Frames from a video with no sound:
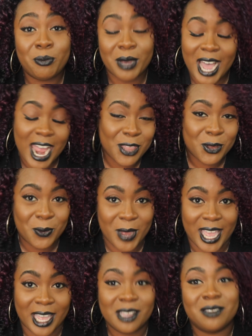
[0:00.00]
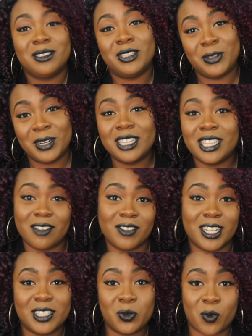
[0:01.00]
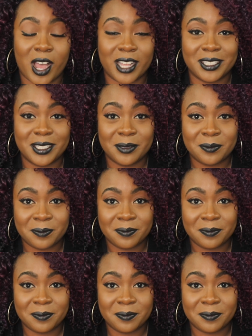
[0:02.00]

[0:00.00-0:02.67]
But either way, Luna Lovegood's wand.